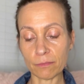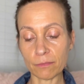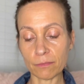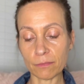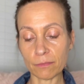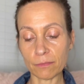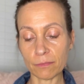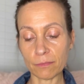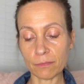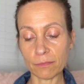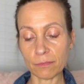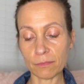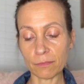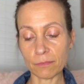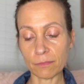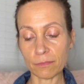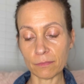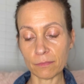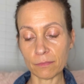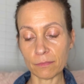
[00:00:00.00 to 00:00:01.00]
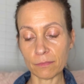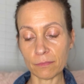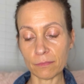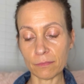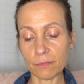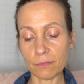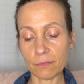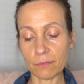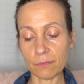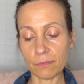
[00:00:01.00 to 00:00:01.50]

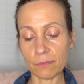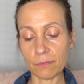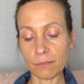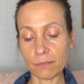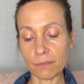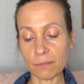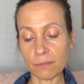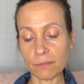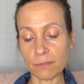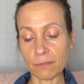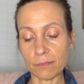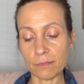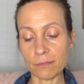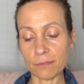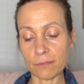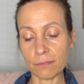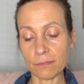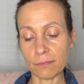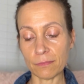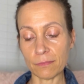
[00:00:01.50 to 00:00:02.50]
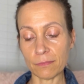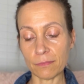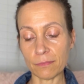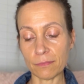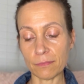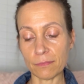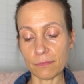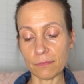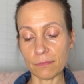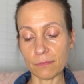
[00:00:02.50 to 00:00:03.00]

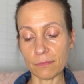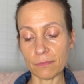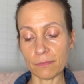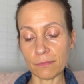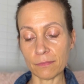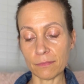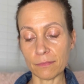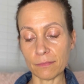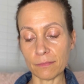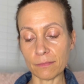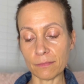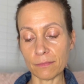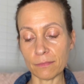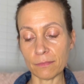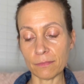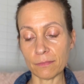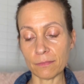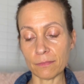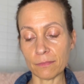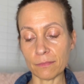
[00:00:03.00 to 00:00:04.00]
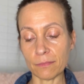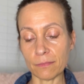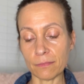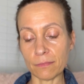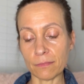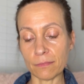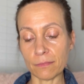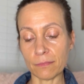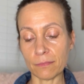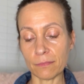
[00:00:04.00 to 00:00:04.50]

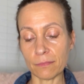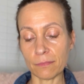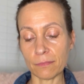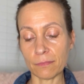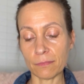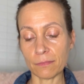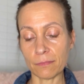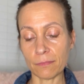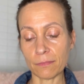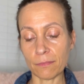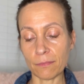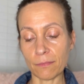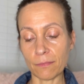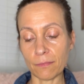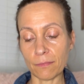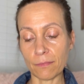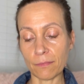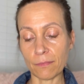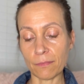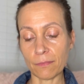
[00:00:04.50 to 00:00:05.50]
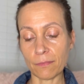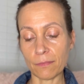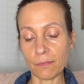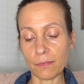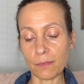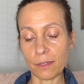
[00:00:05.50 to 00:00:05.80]
(no one is talking)